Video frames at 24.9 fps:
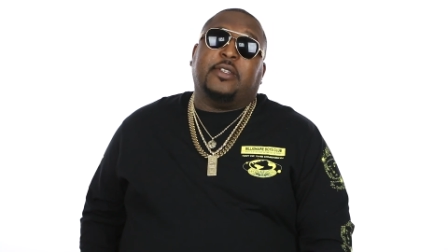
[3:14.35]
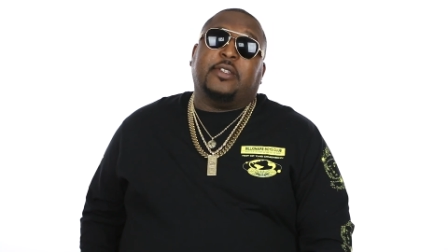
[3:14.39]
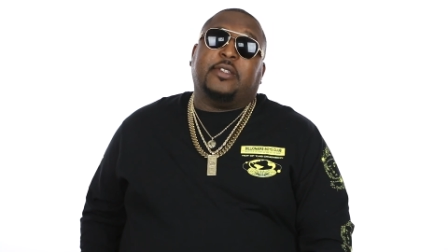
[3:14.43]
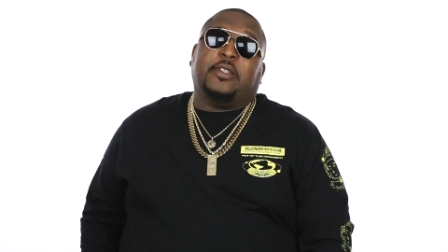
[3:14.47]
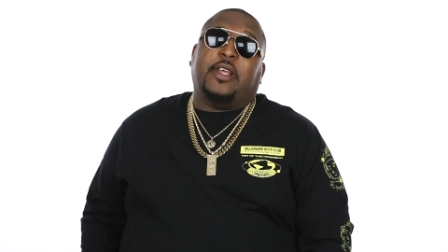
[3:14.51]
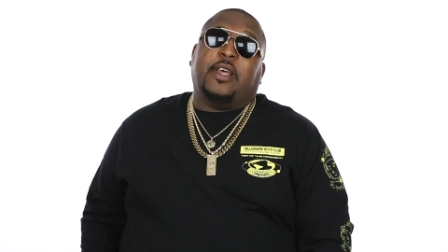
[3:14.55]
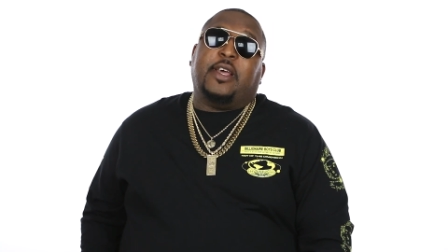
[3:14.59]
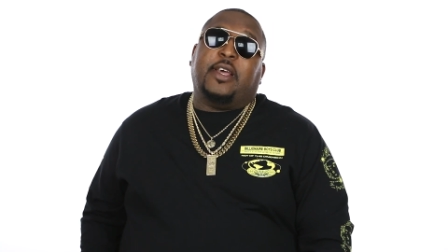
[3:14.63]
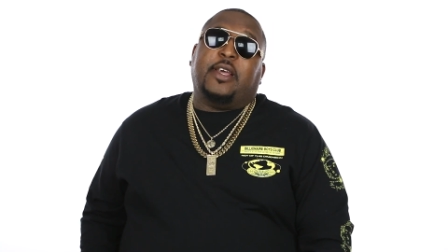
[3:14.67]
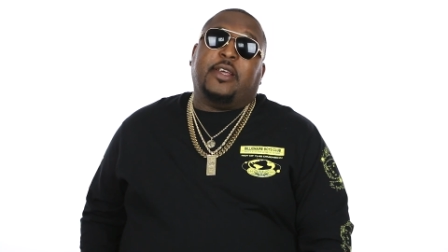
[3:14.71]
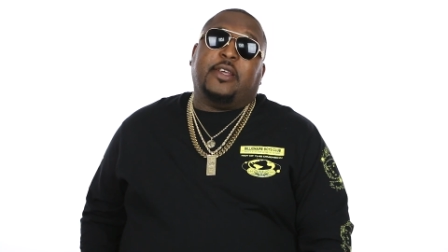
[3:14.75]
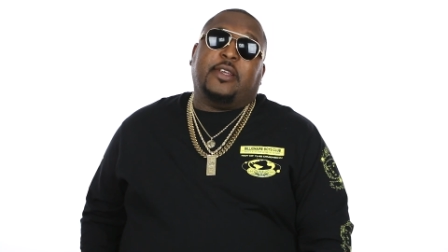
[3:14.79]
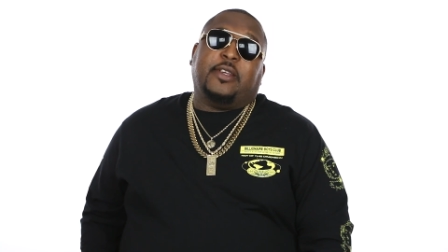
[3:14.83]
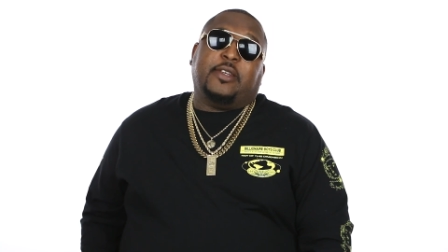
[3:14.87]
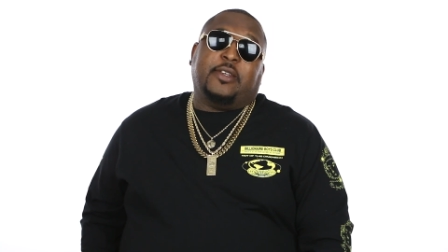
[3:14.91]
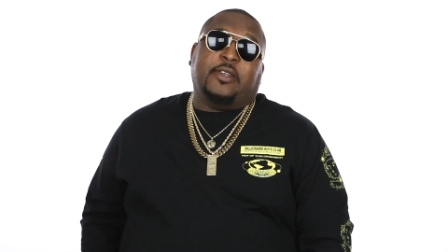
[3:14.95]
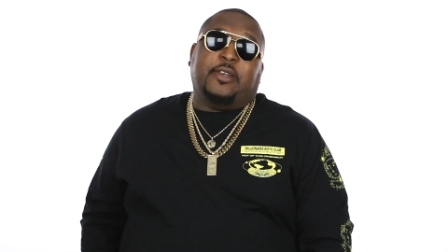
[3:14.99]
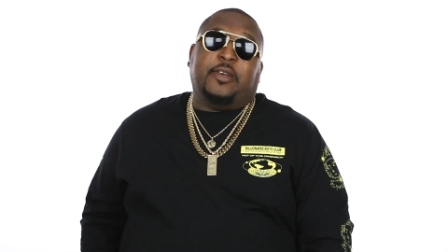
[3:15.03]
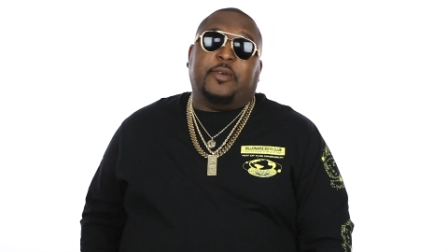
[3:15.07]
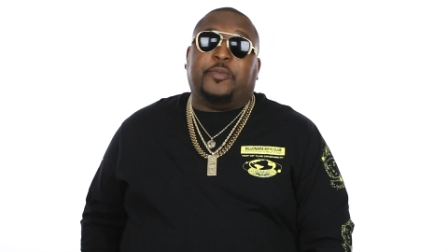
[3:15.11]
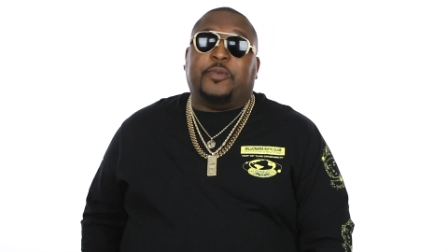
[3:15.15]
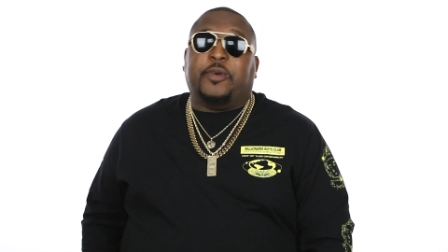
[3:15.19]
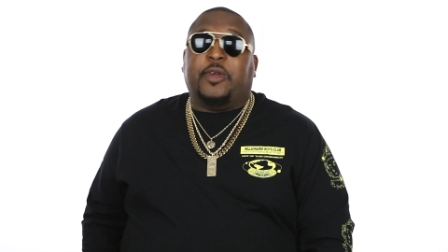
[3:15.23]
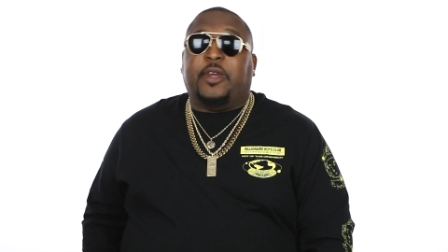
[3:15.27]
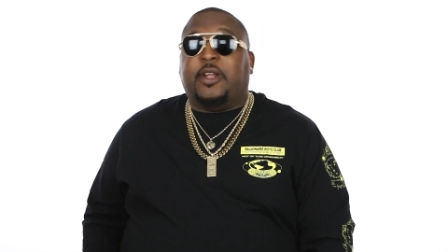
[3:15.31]
that
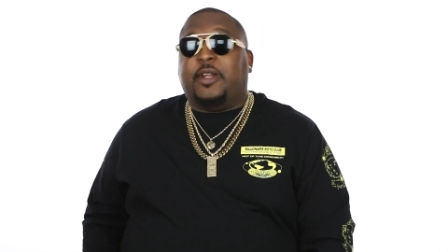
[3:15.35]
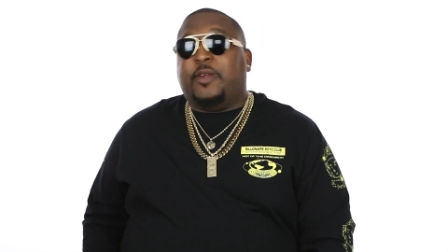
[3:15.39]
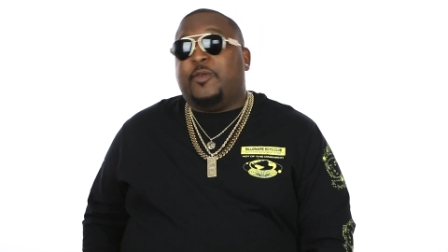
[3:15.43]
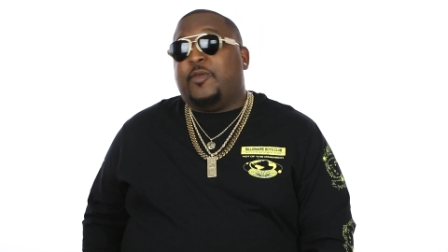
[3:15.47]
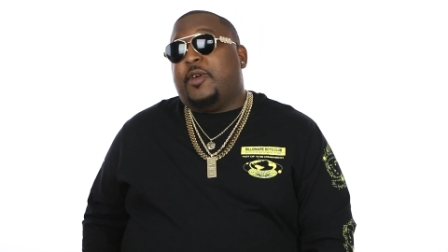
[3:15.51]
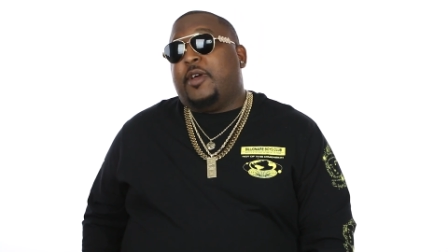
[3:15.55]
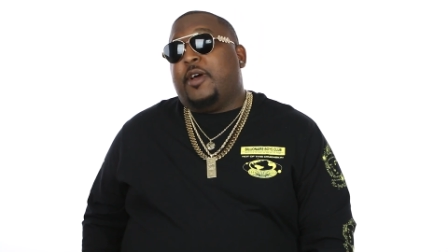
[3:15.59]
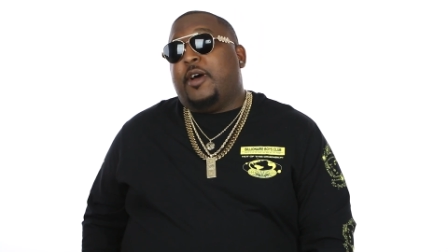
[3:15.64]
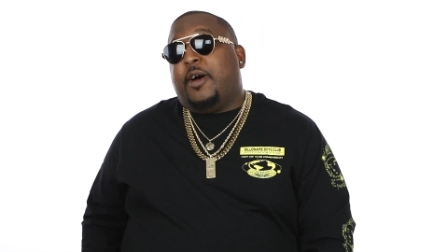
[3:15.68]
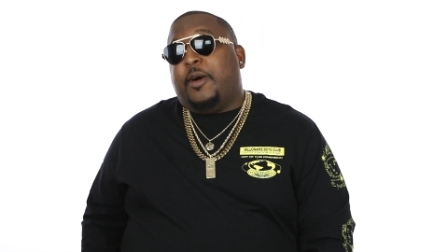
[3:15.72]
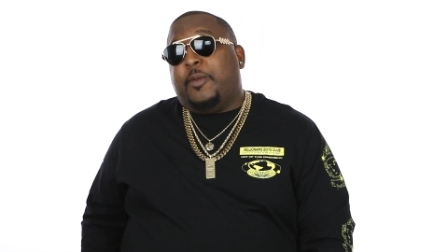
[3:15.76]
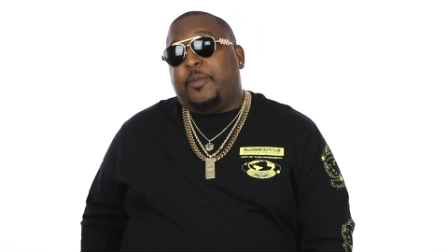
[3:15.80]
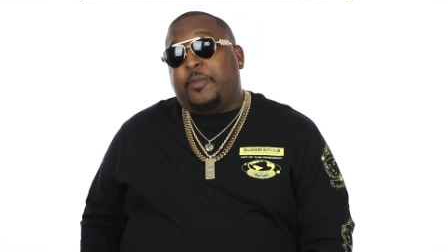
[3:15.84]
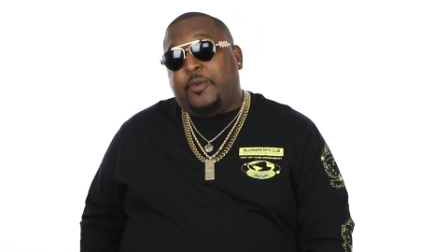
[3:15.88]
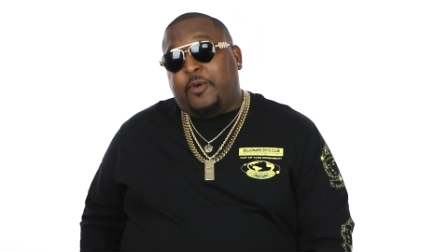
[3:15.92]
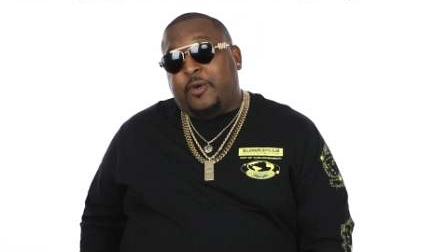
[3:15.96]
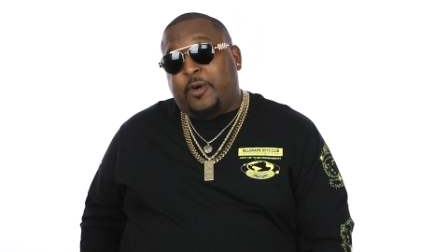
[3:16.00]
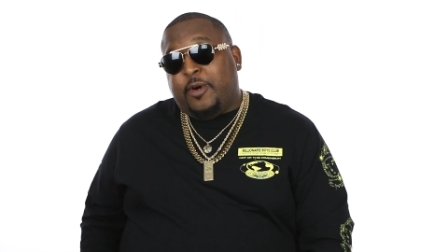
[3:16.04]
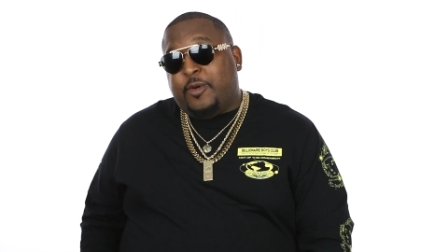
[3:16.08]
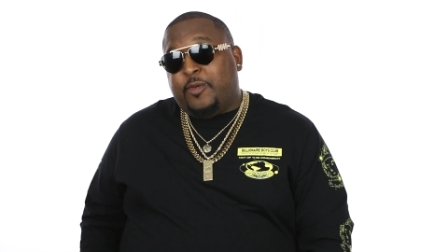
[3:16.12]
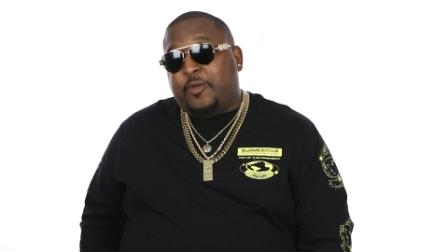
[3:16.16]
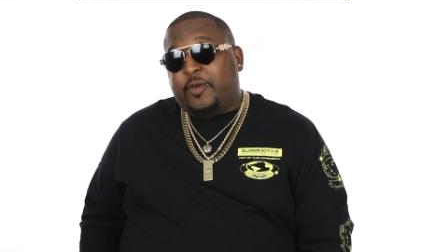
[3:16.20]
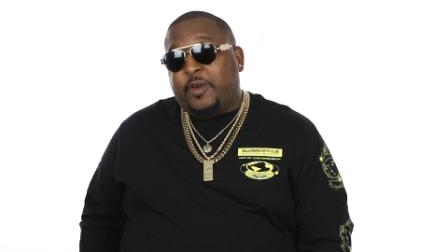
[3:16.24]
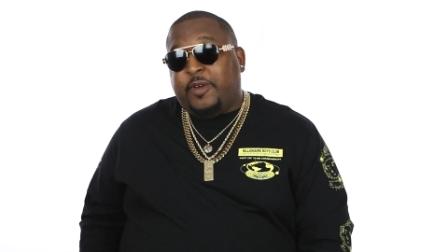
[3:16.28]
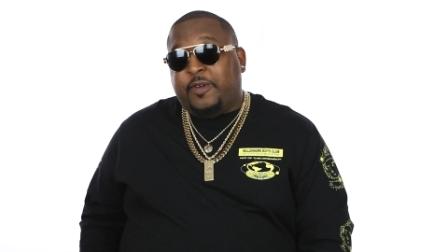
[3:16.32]
apparently we all
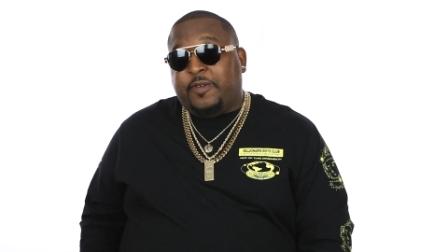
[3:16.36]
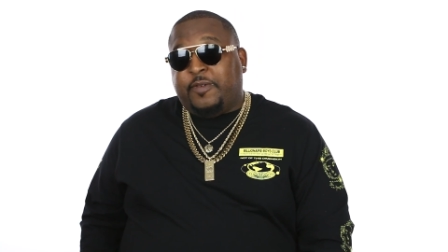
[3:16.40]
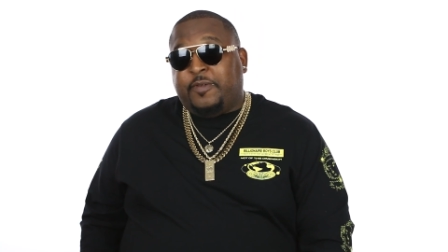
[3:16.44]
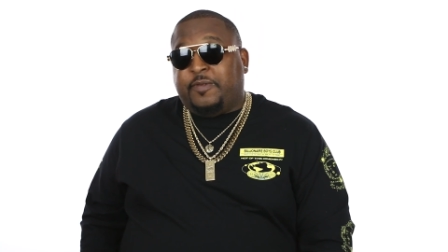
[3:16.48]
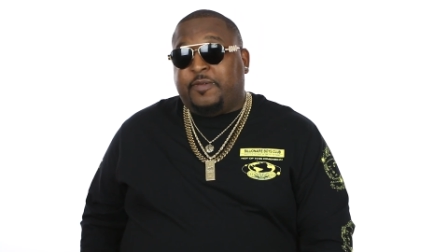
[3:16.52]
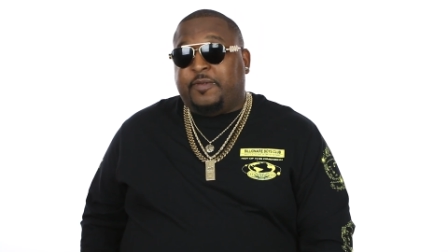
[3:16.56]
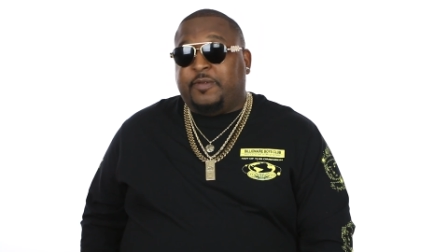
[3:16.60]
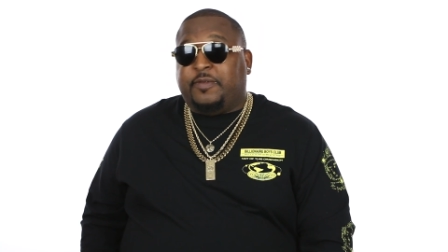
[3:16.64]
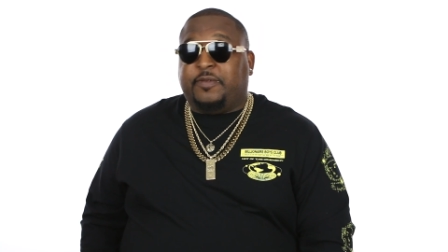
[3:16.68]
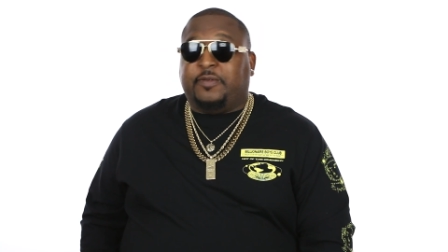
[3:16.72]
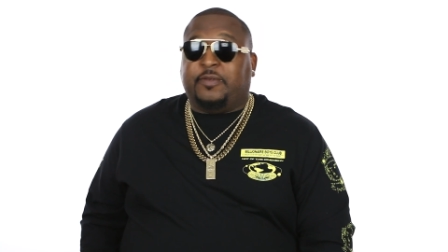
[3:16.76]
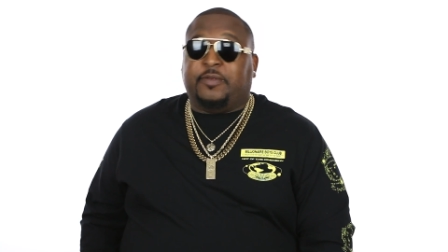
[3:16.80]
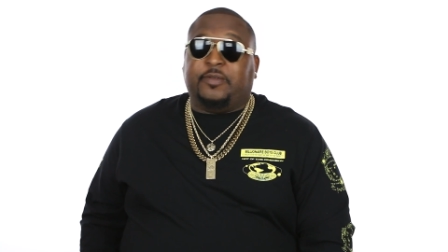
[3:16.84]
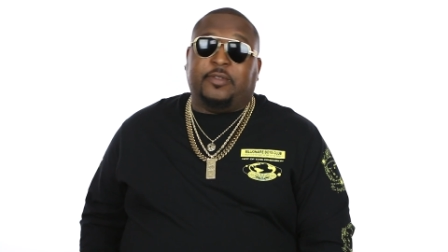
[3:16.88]
born with,